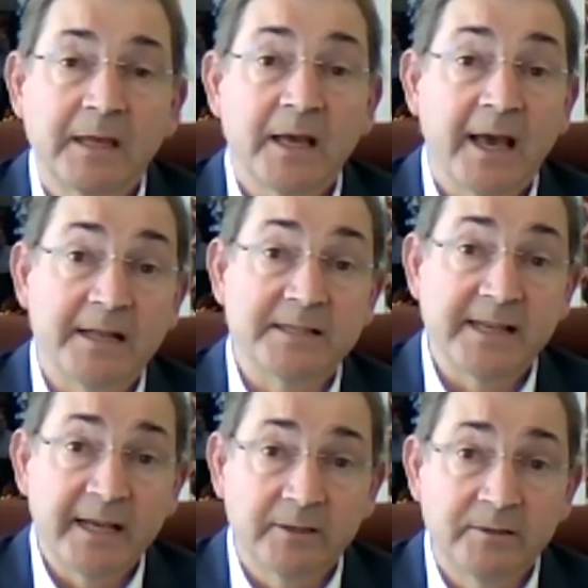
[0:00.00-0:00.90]
And
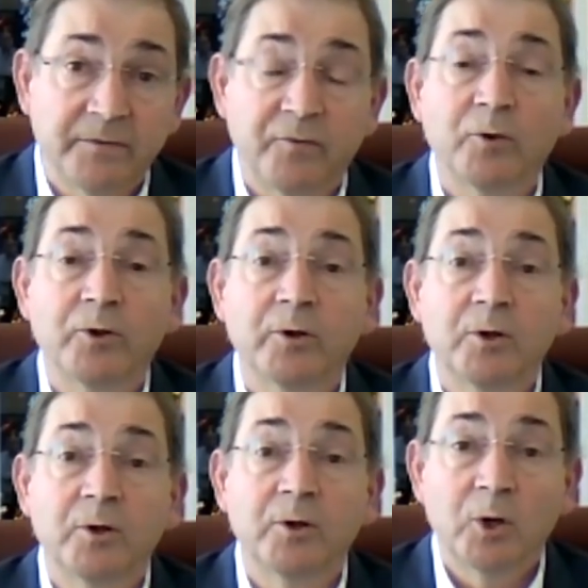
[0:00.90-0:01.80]
second, for
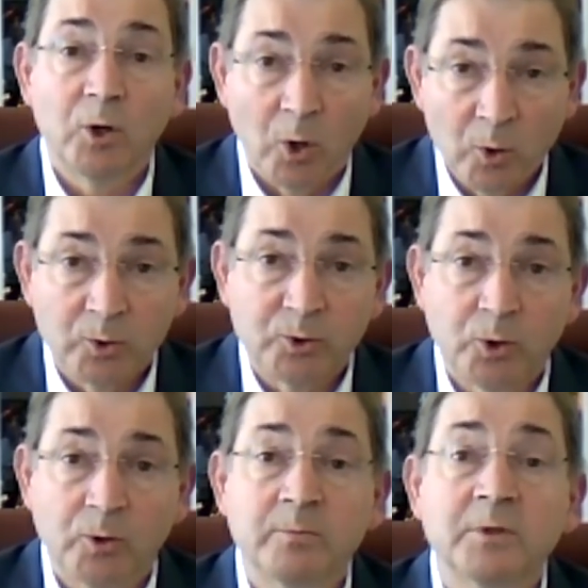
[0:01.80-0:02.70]
the longer
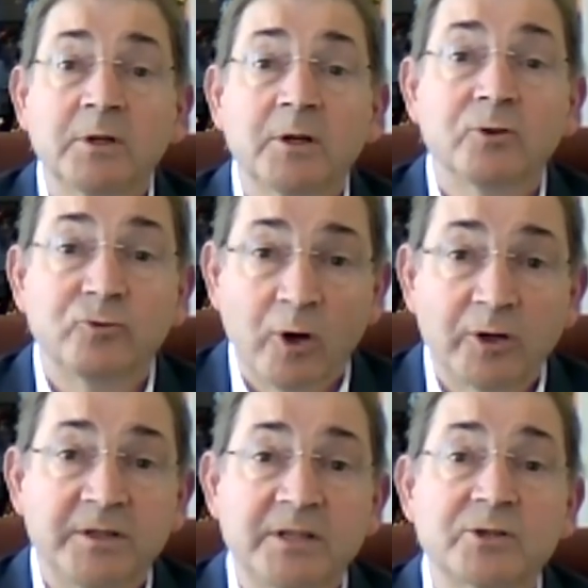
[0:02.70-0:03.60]
term,
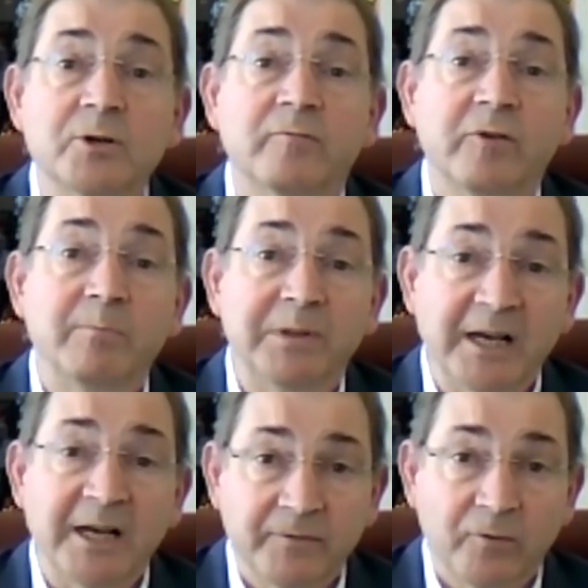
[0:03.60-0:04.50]
drug discovery
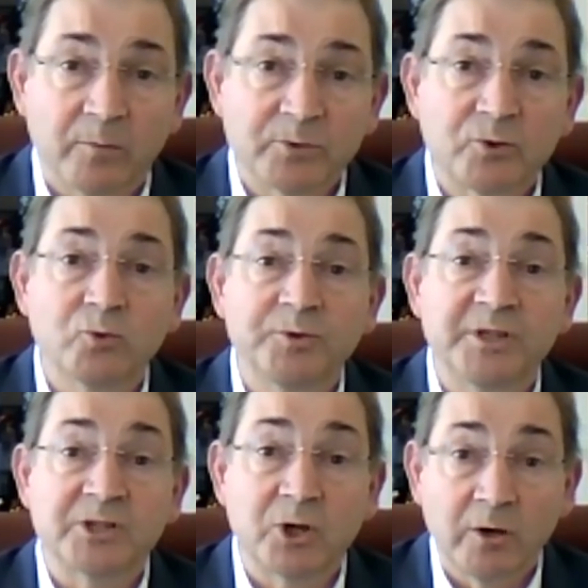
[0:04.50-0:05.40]
platforms to
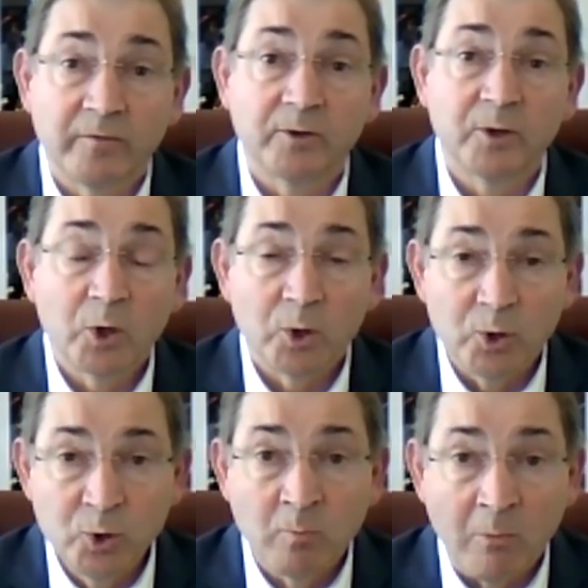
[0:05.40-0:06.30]
discover
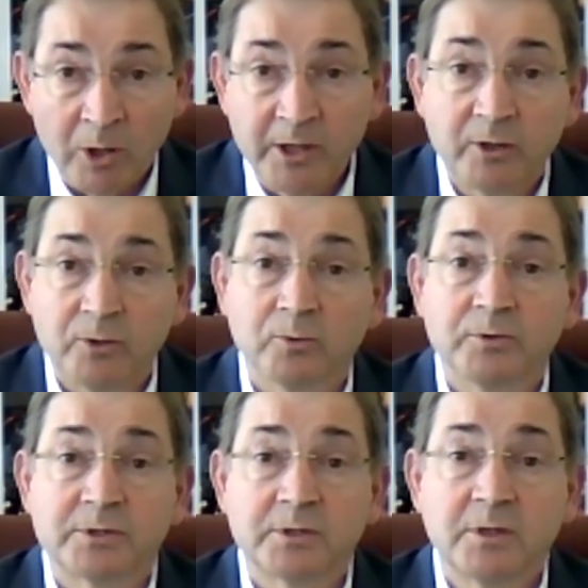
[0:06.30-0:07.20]
new
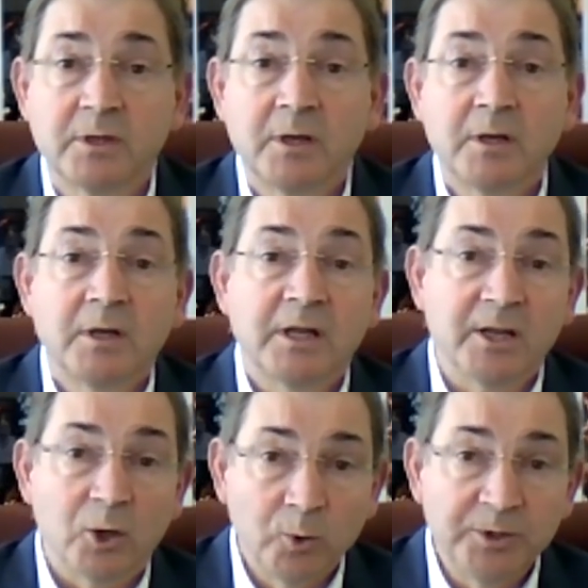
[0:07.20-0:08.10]
molecules,
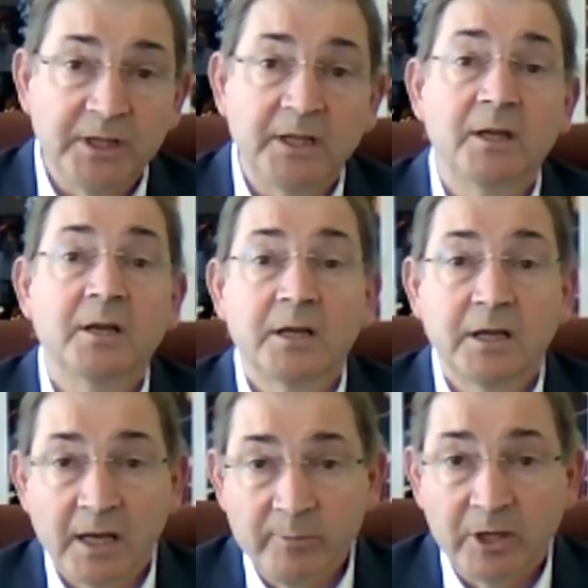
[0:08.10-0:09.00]
including
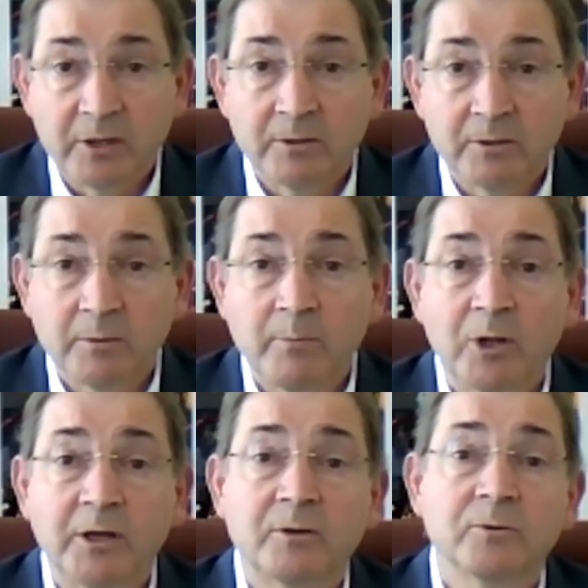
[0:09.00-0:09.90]
chemical
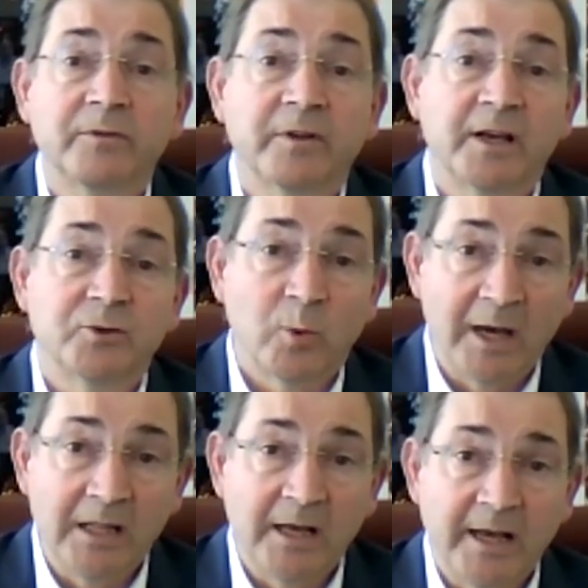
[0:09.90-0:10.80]
molecules as
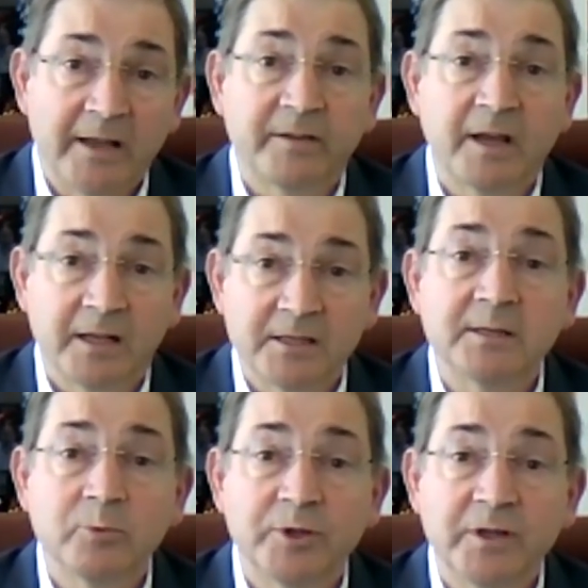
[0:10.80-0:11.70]
well as
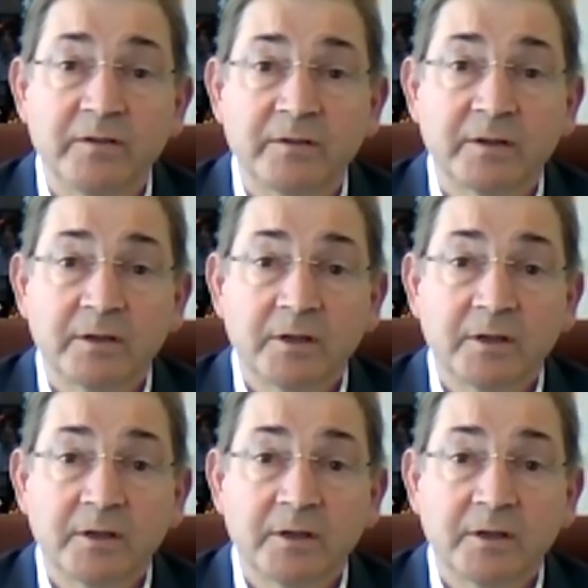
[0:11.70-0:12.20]
antibodies,